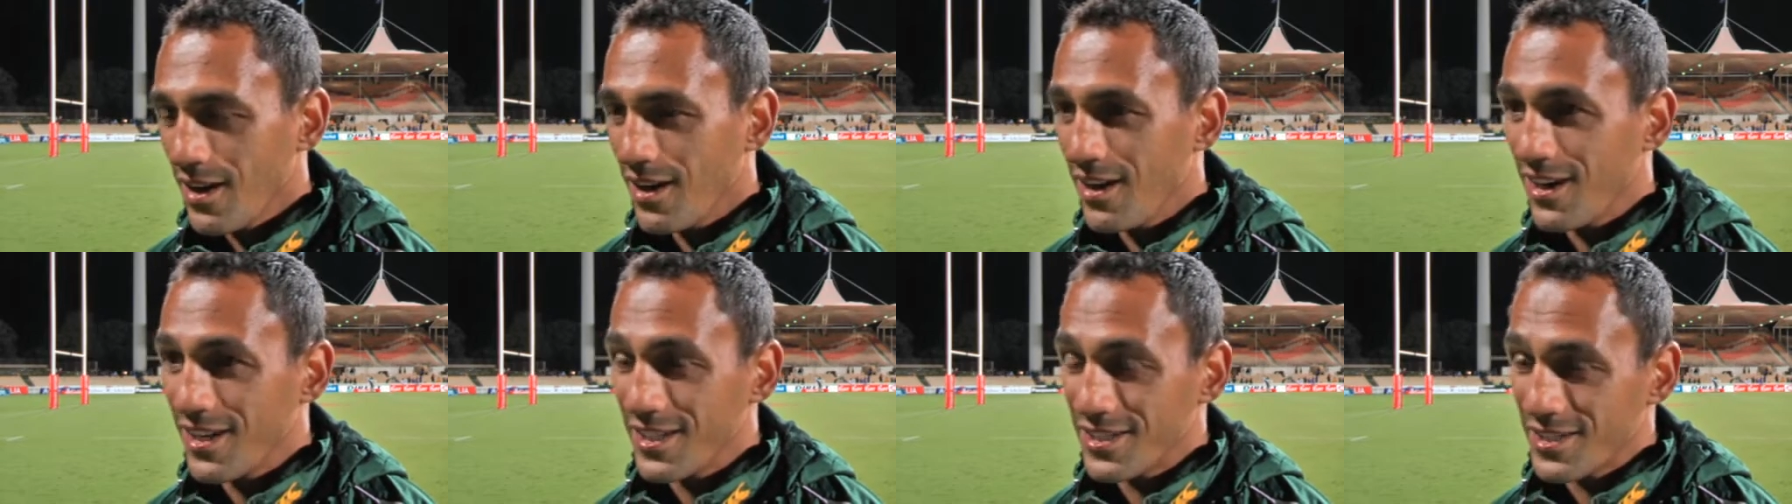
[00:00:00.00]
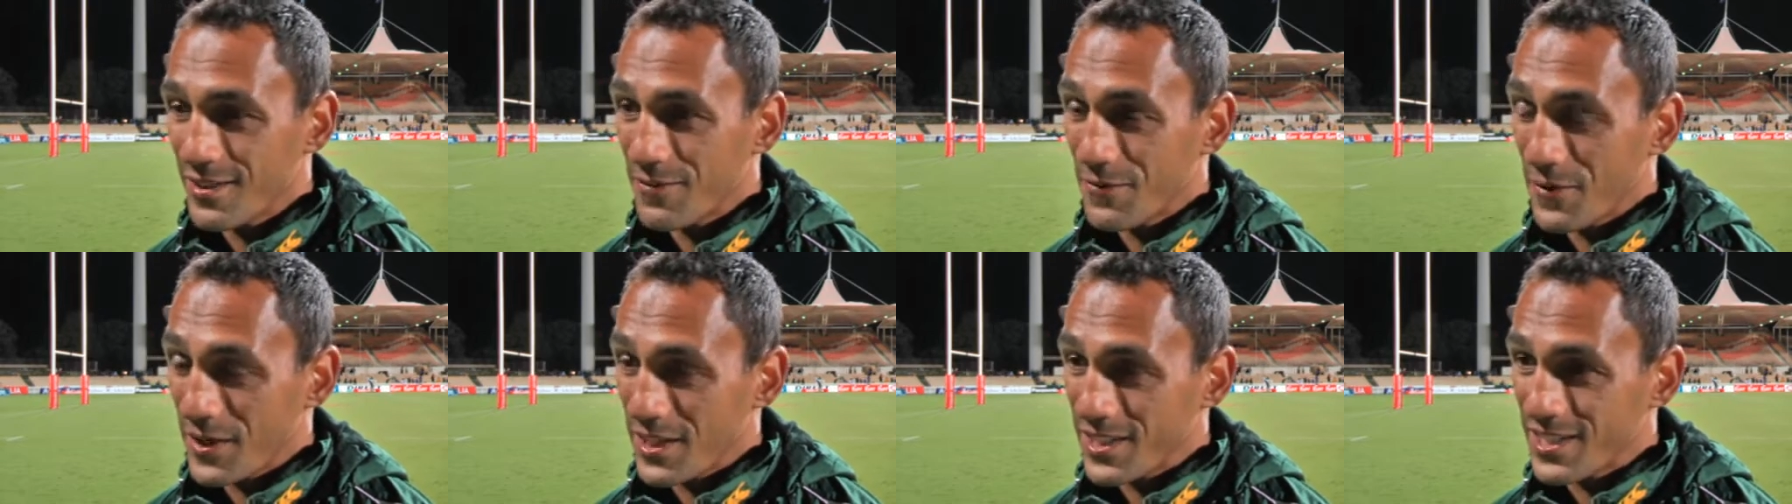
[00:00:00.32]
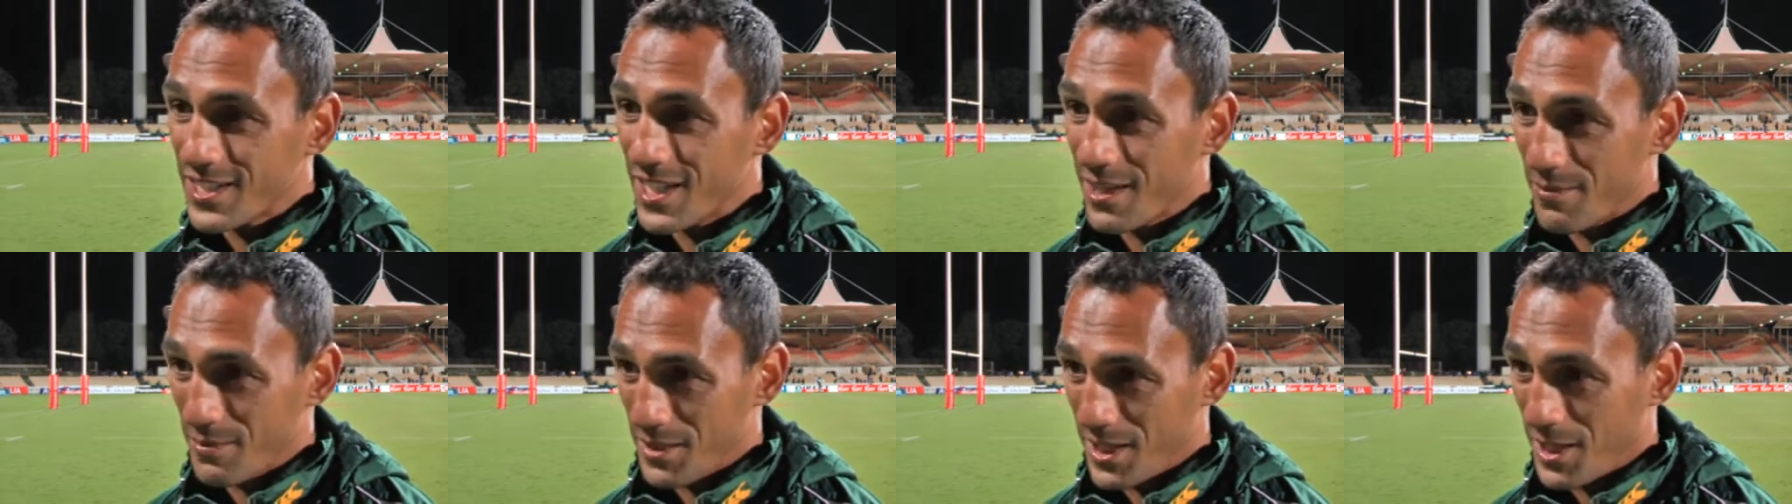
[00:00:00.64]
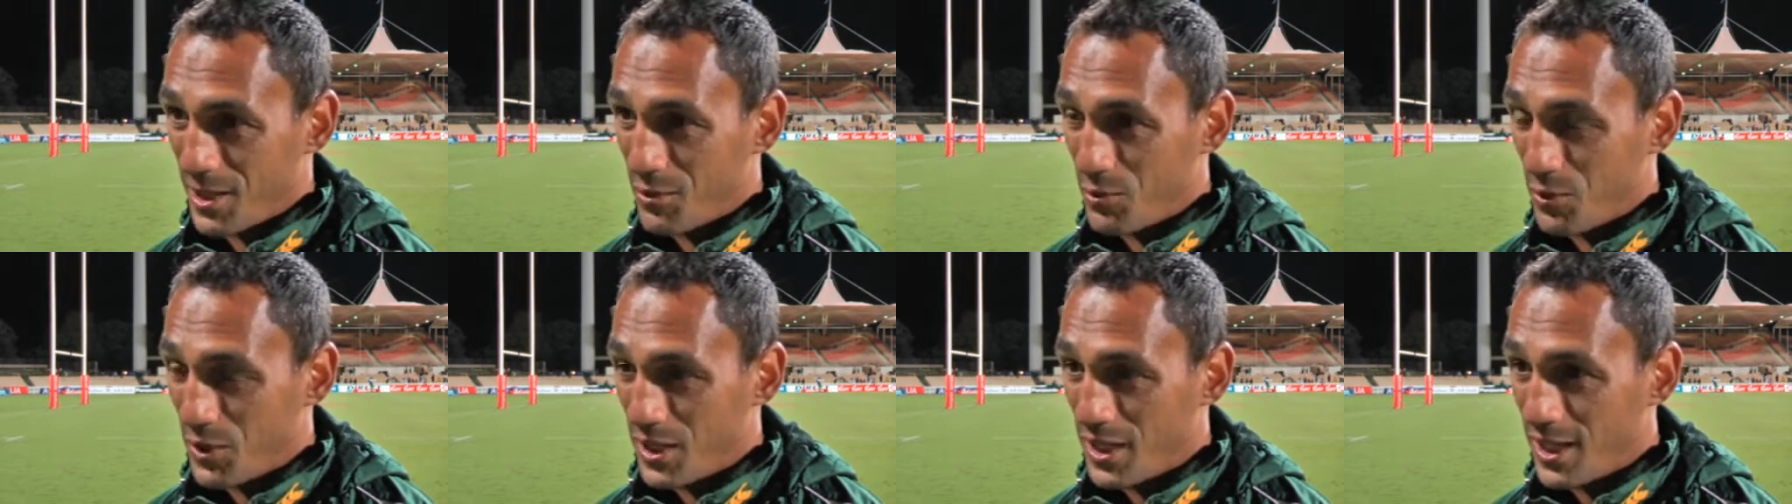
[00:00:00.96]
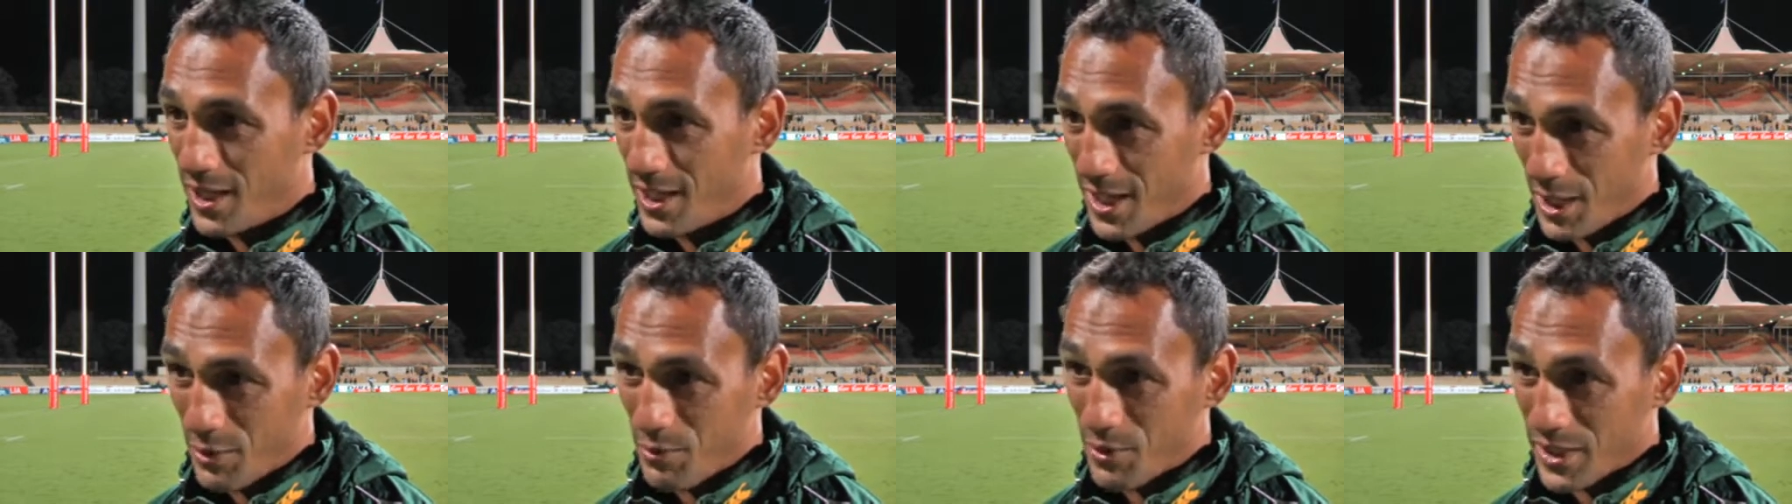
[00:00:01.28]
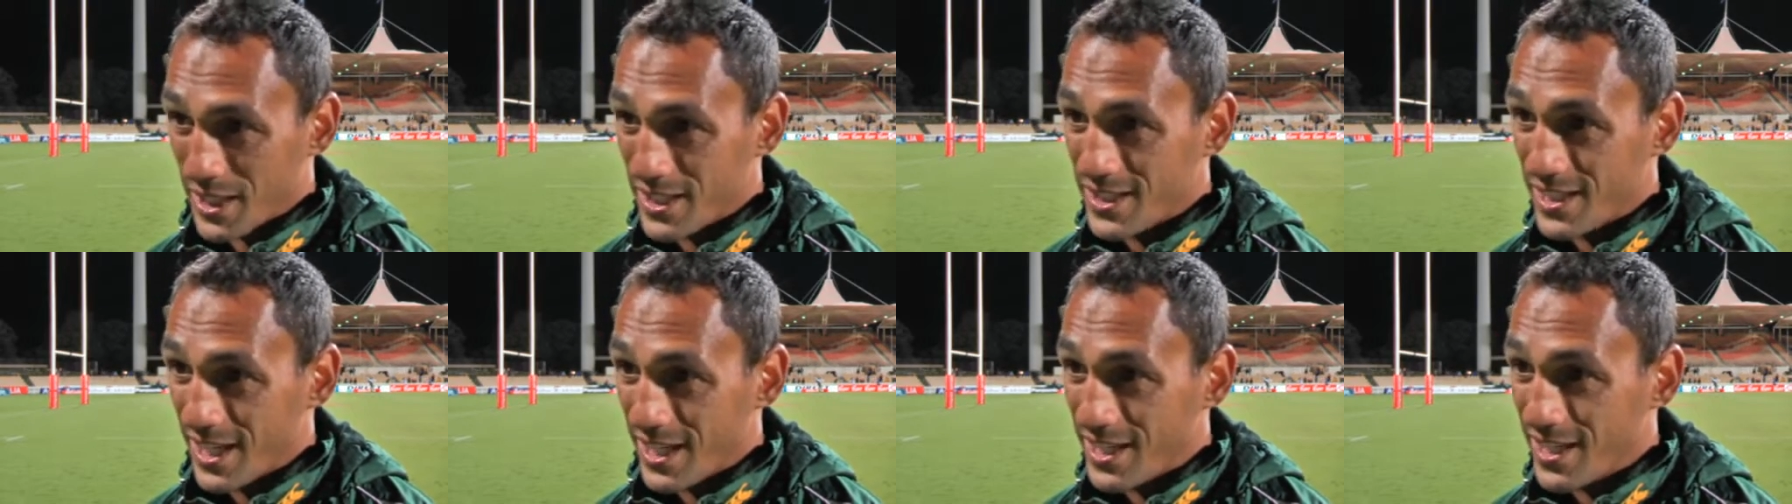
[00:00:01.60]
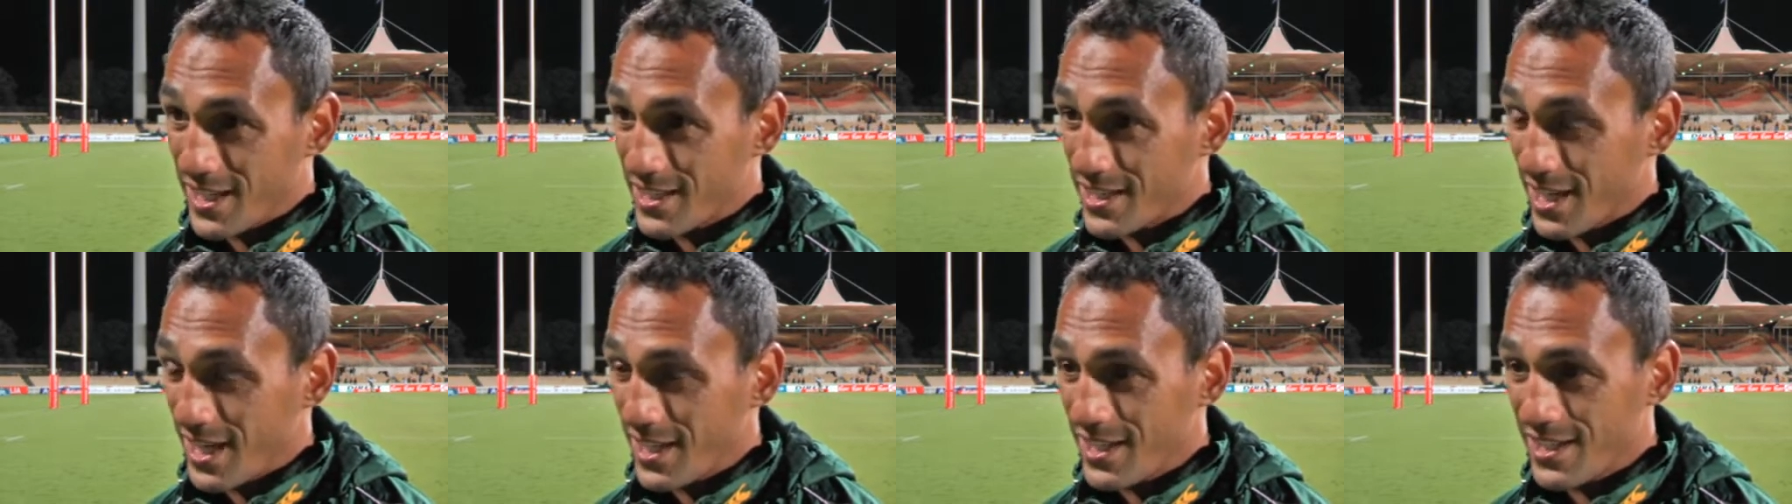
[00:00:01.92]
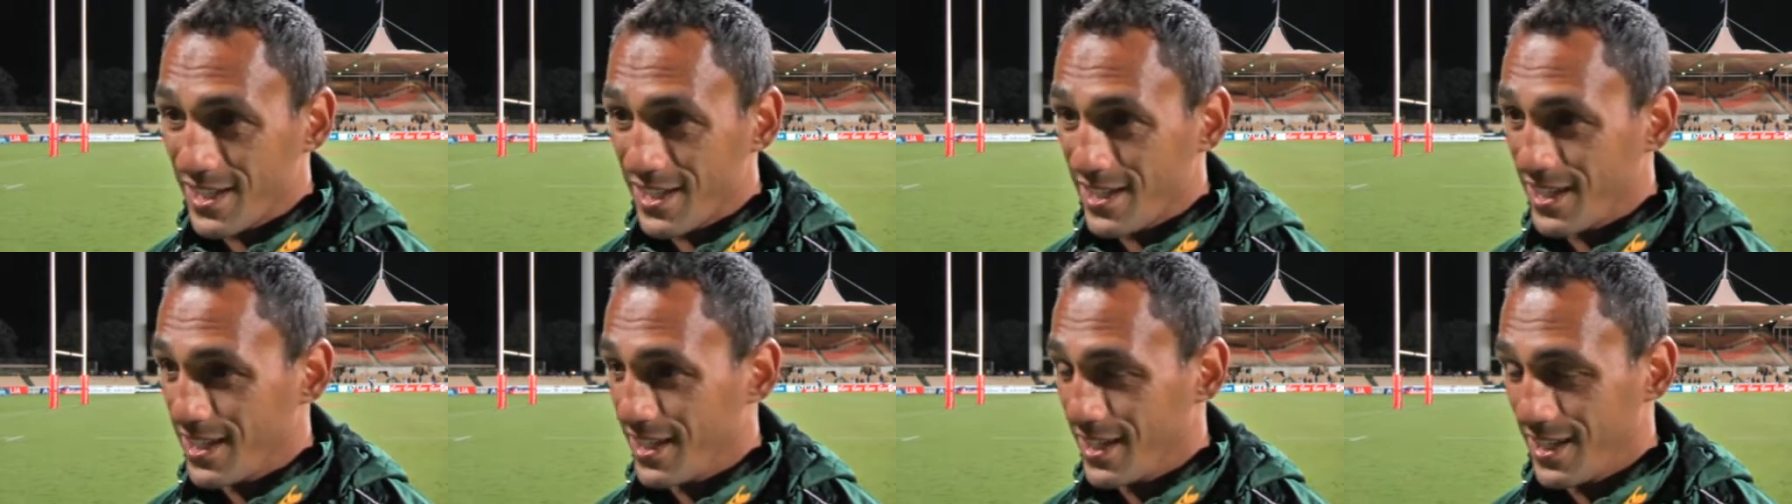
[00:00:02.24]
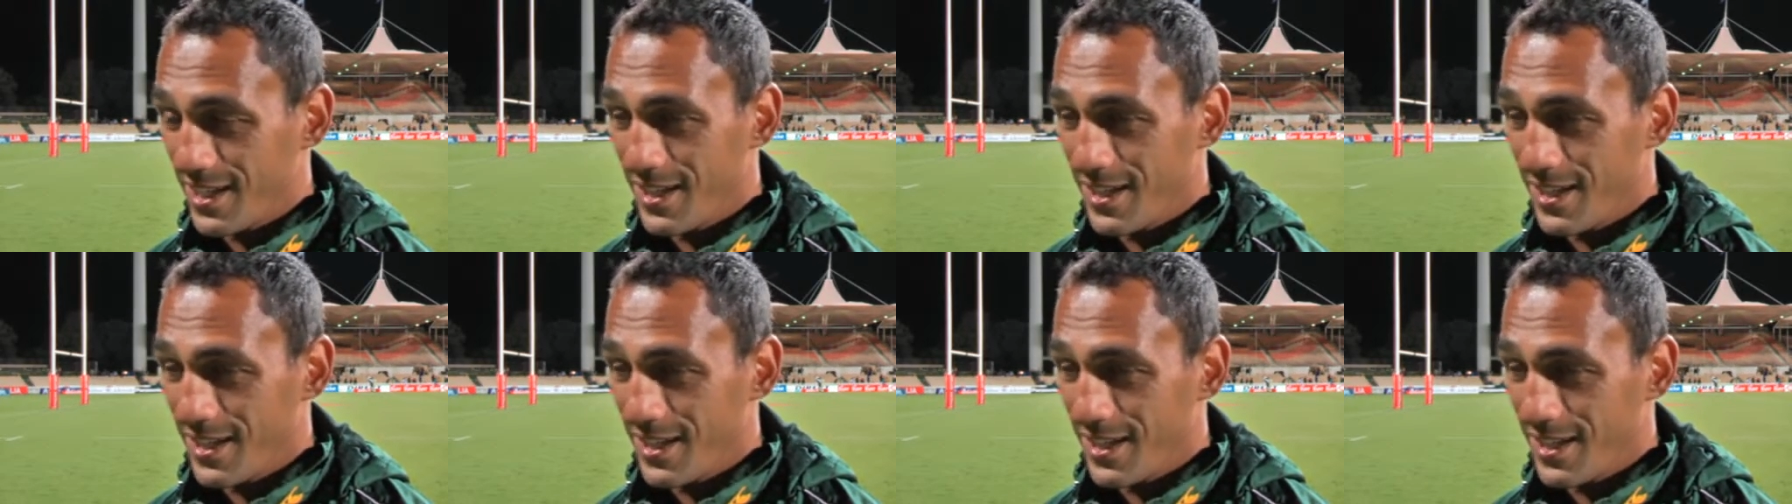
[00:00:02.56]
Uh, it's the first time that we that we retained the title.